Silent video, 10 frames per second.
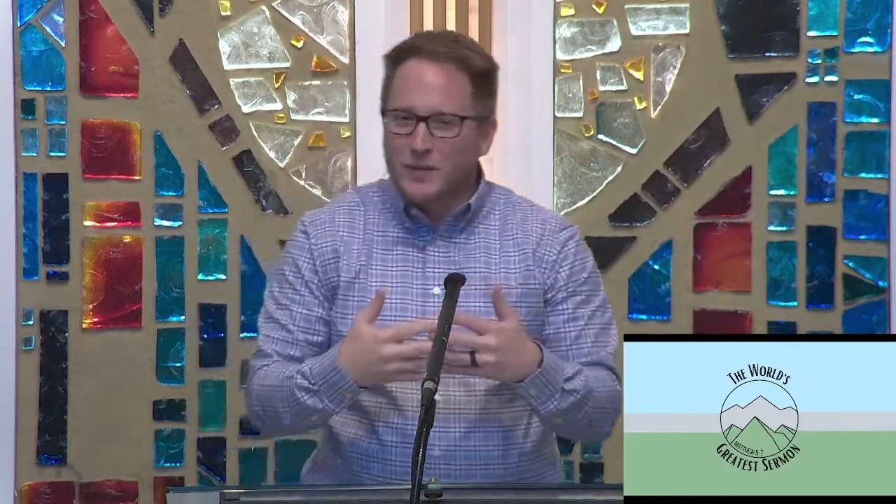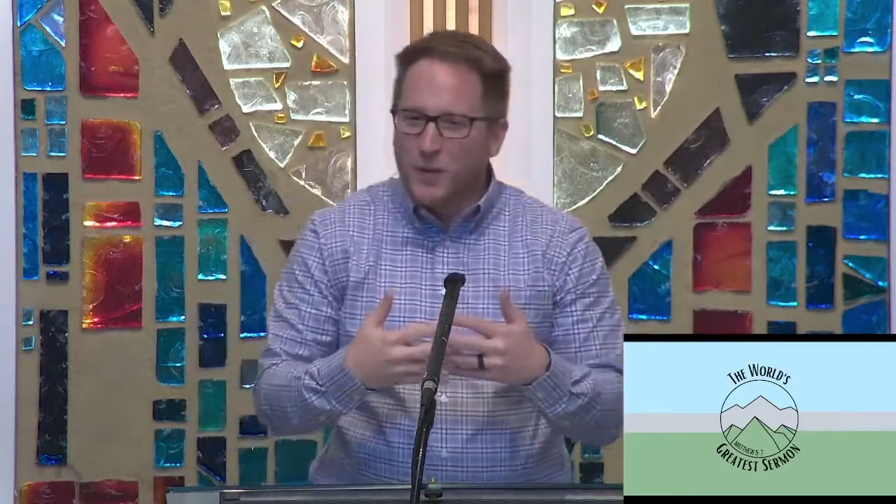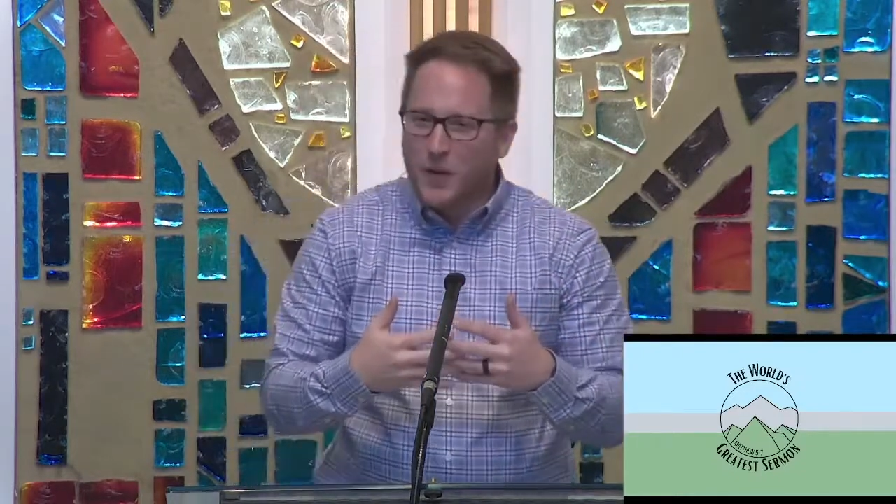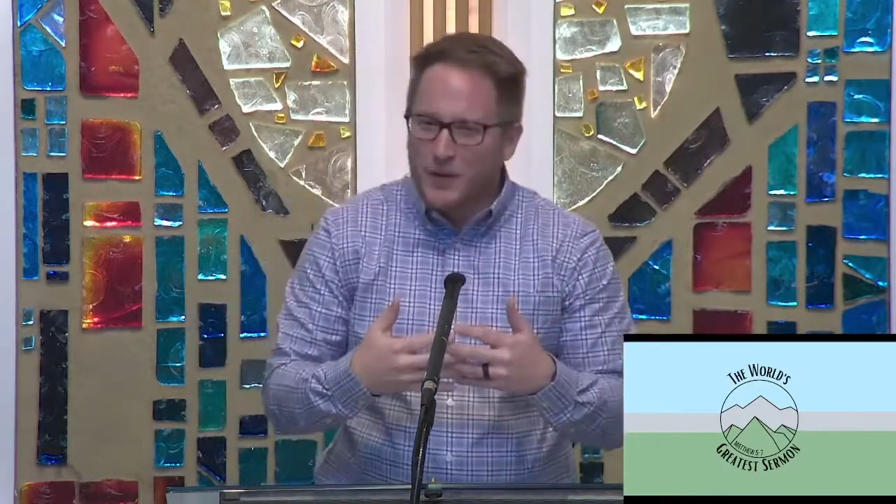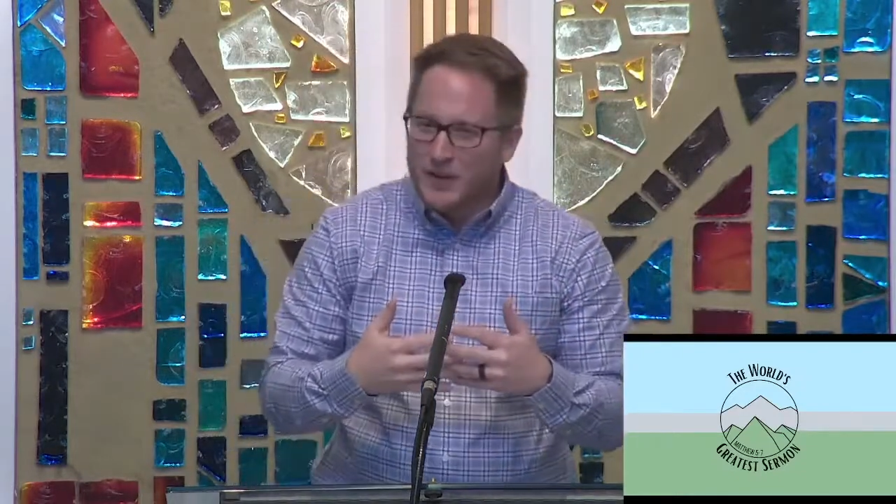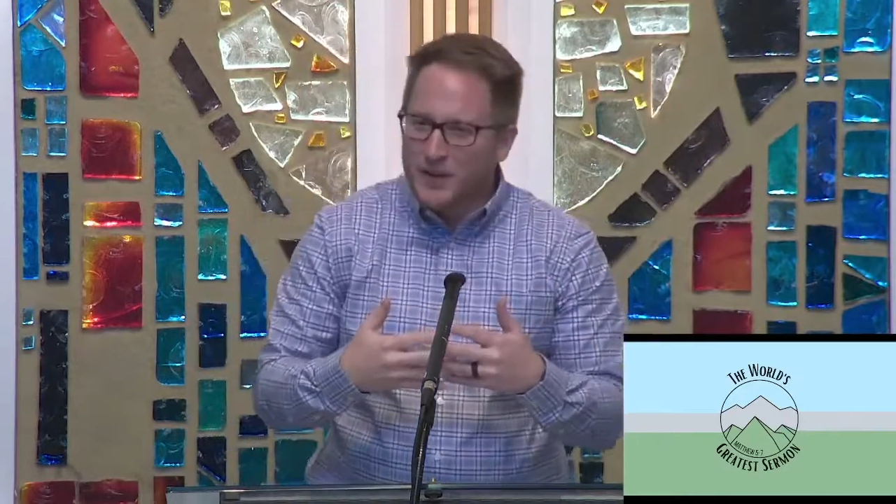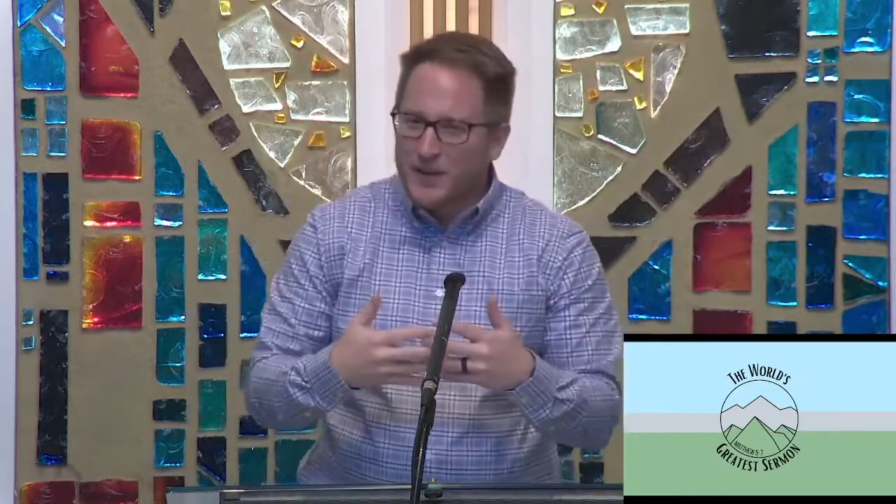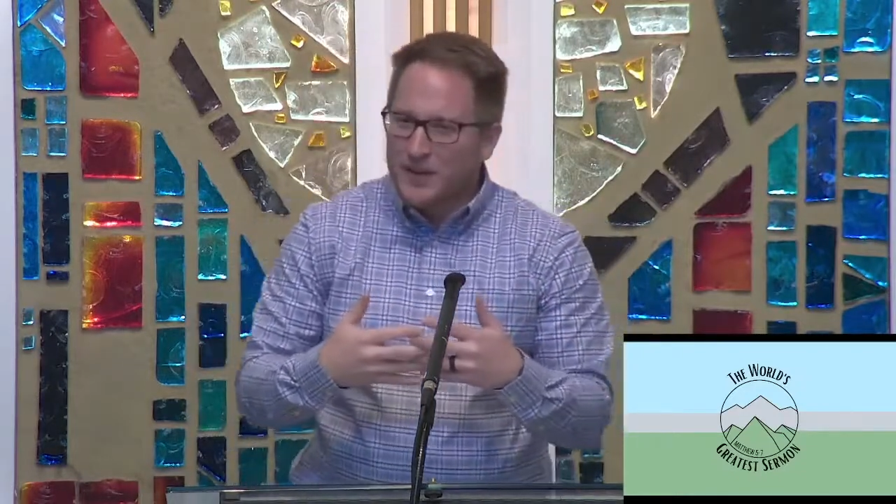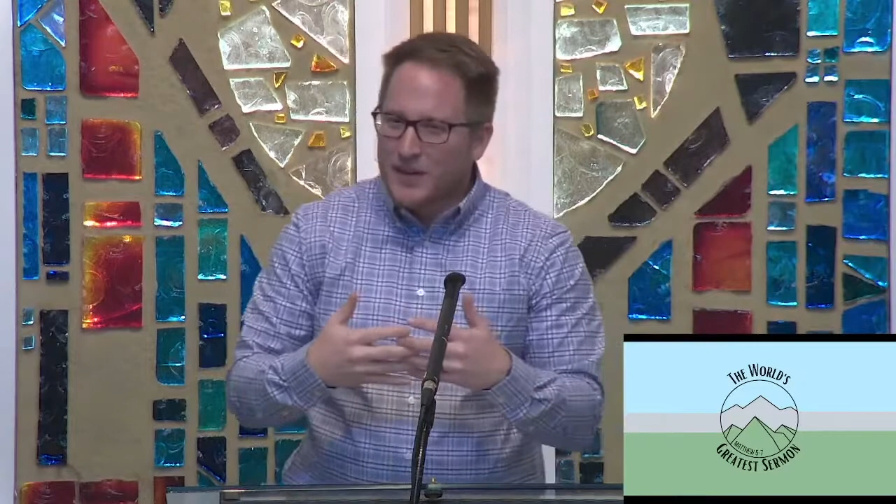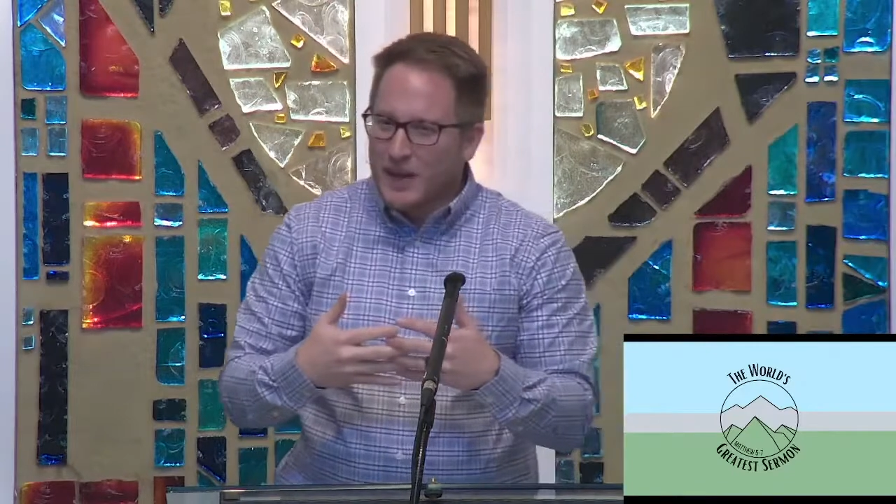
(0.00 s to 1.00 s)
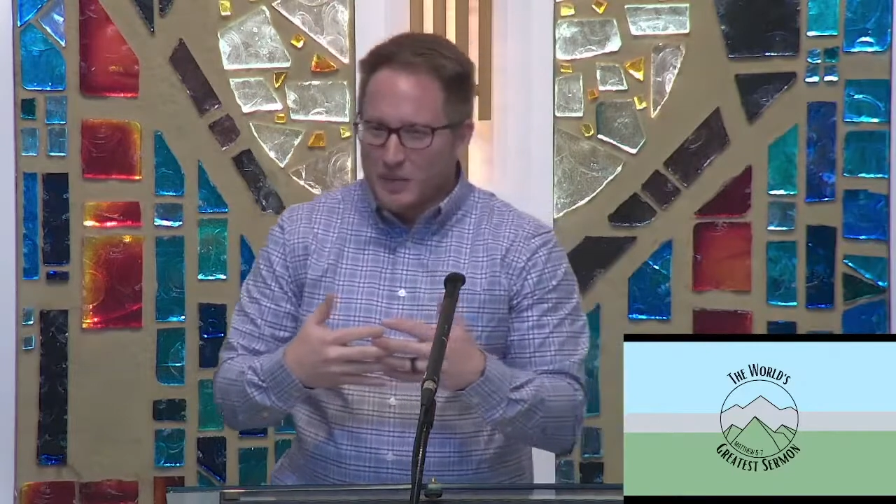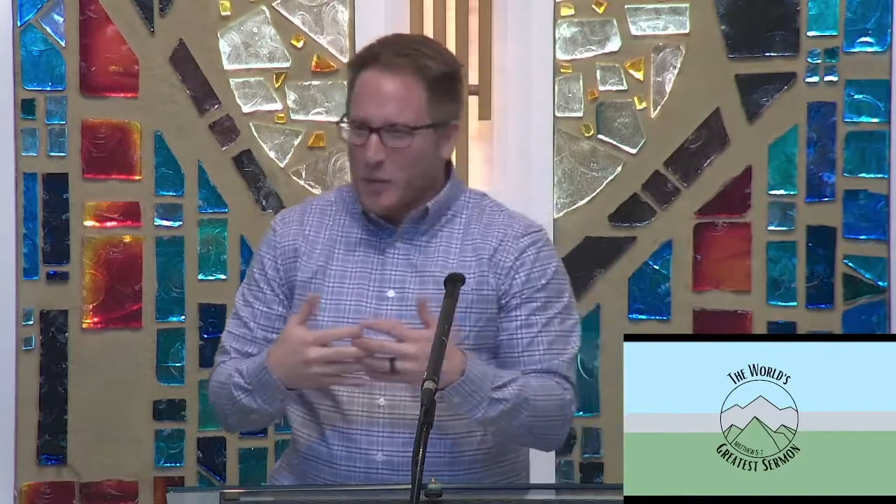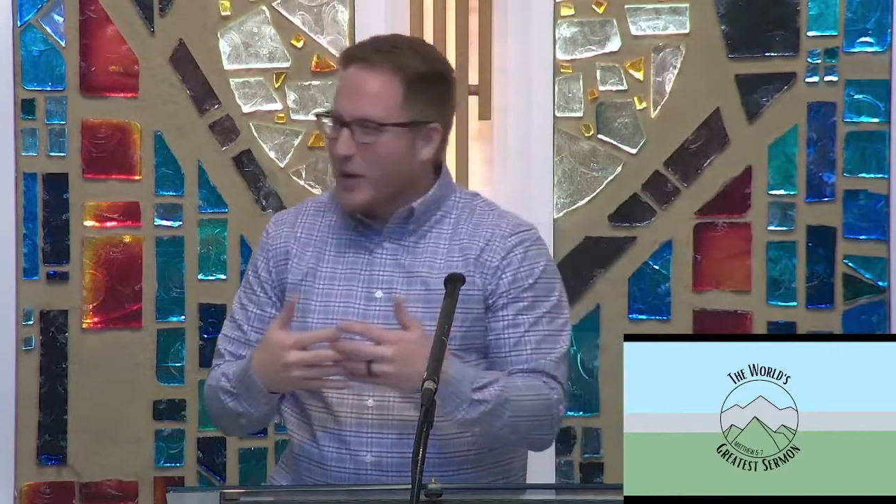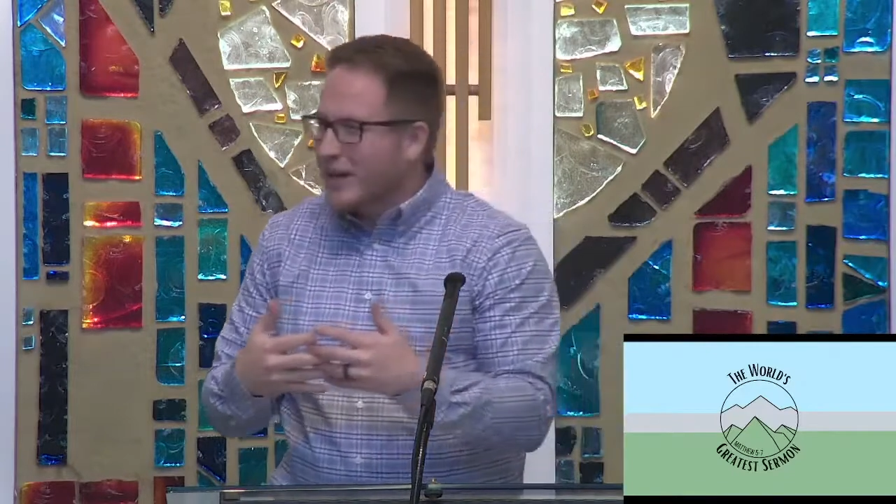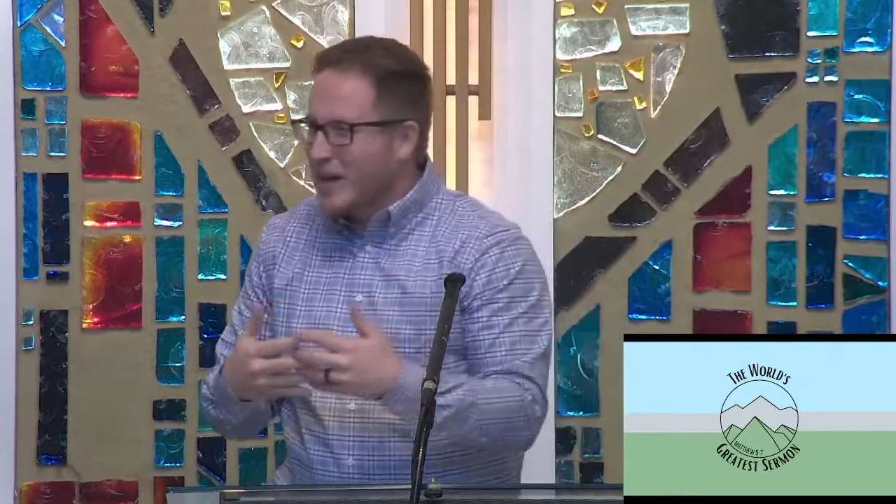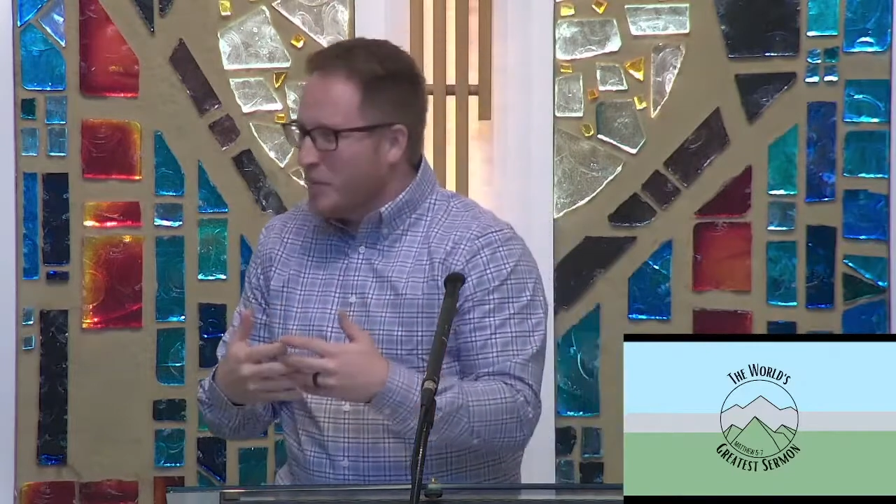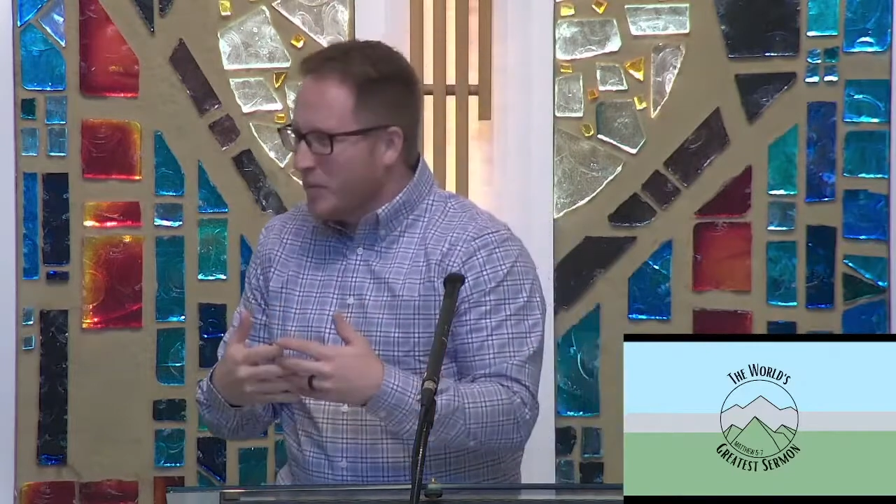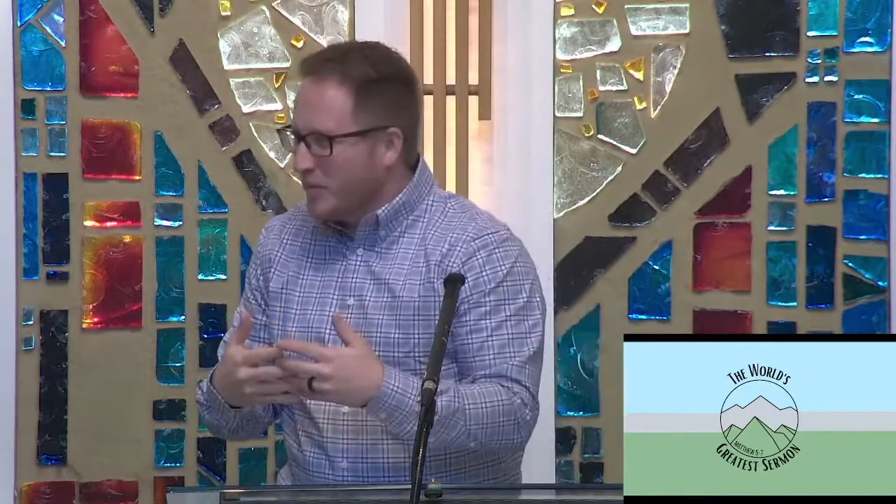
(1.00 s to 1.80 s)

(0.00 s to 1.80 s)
world, and we want to keep them.